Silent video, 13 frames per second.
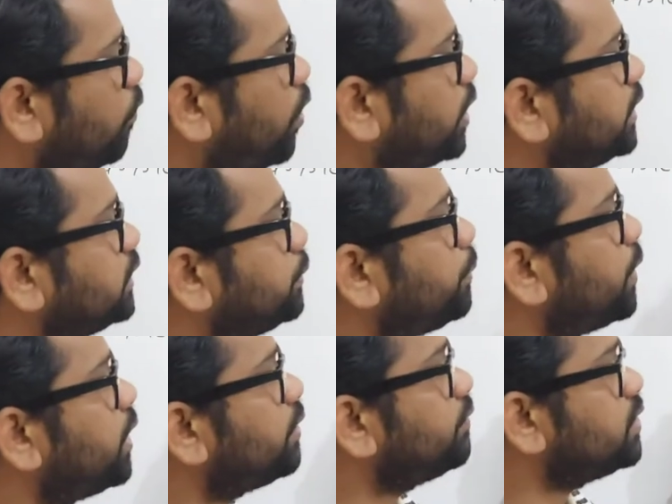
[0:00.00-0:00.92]
whatever the
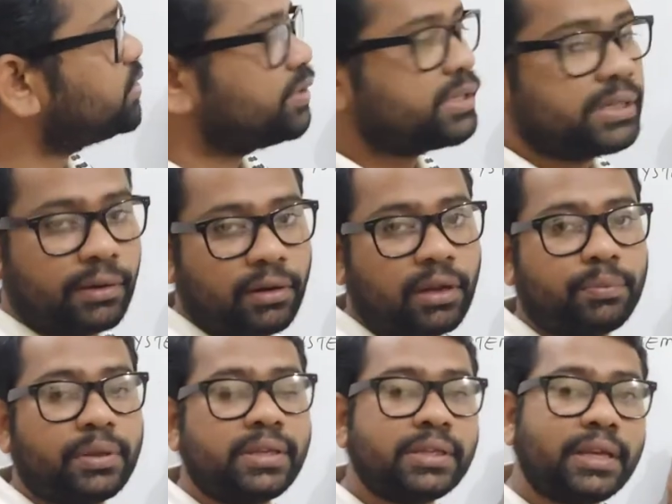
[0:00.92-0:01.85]
power which is
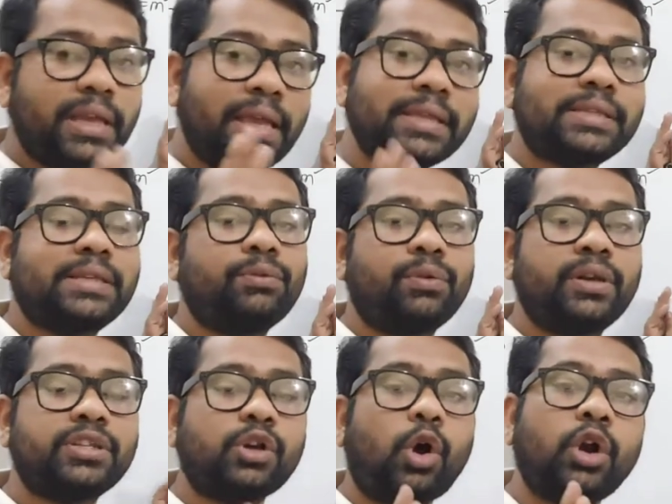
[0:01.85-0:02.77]
developed is a AC
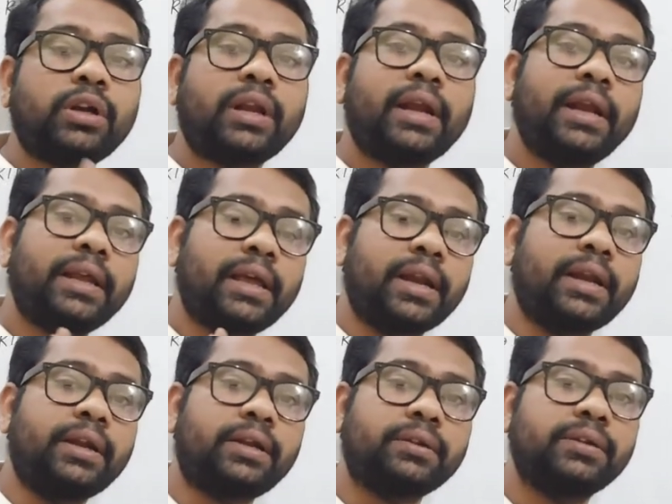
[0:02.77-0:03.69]
only. It's alternate
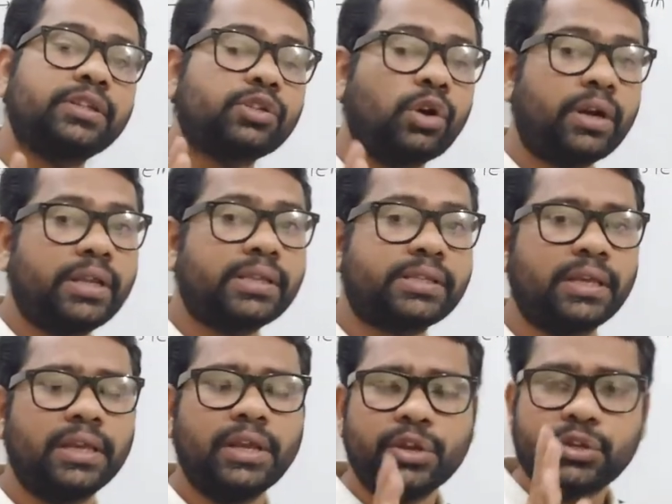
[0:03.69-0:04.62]
current. It's not
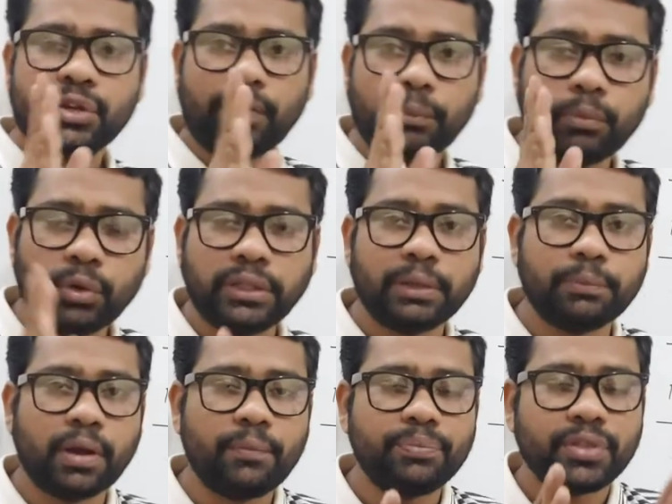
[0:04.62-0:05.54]
DC. So one more
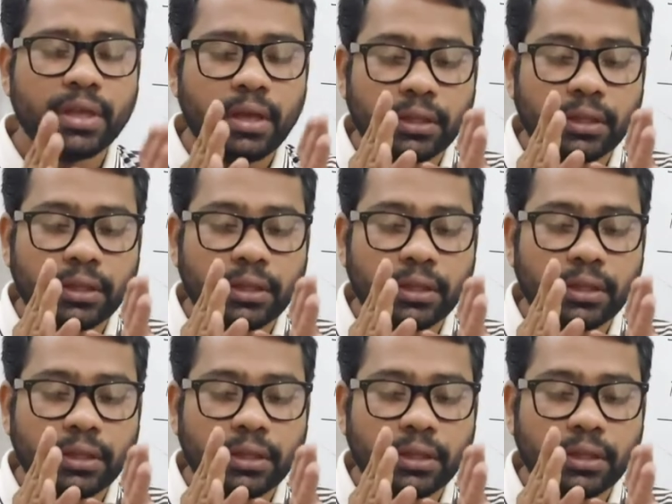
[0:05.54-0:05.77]
thing, ma'am.